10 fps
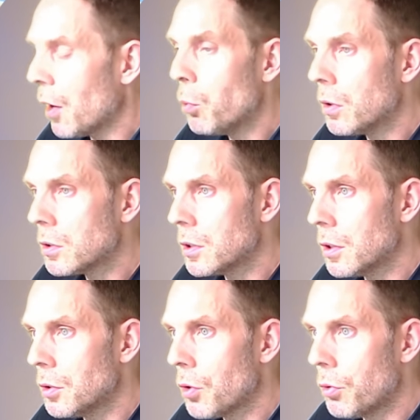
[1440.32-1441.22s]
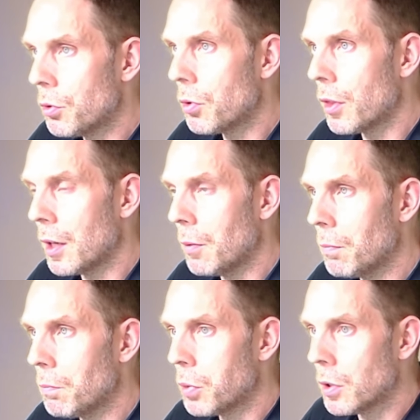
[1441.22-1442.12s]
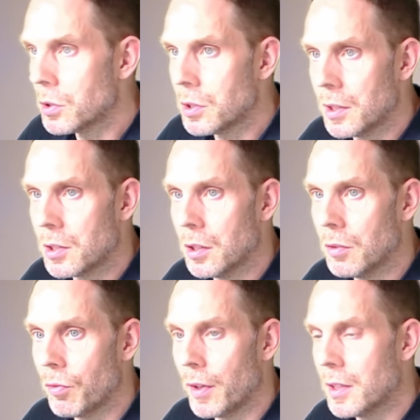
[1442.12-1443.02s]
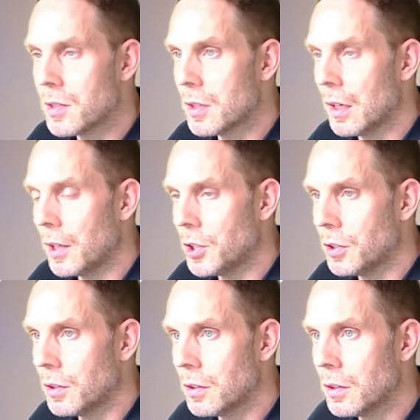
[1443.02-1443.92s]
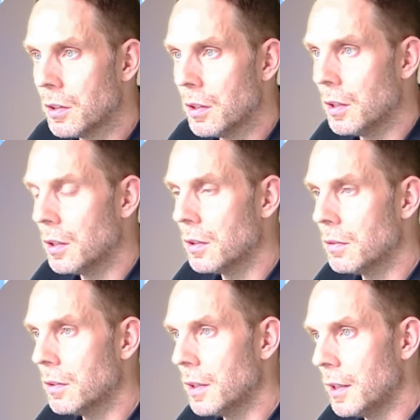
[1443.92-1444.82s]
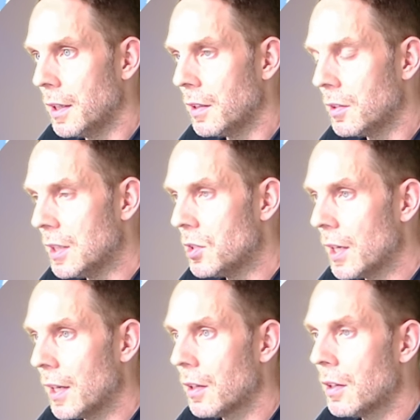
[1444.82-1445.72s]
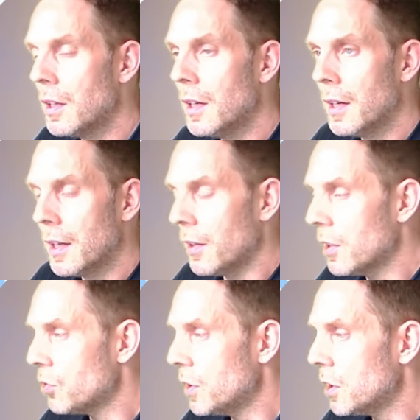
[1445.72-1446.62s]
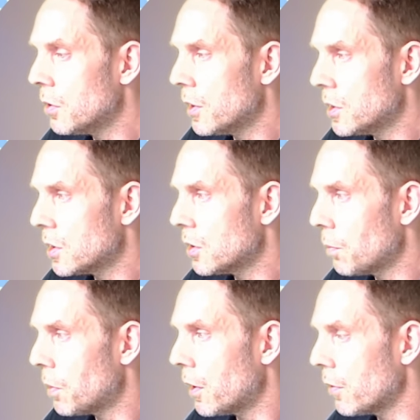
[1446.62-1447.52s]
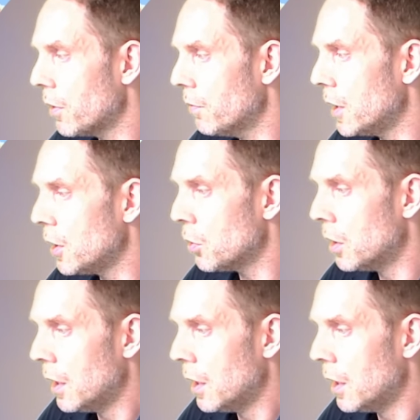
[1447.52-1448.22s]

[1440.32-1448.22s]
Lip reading: won't go through the process of installation in detail in this video. This is not part of the video,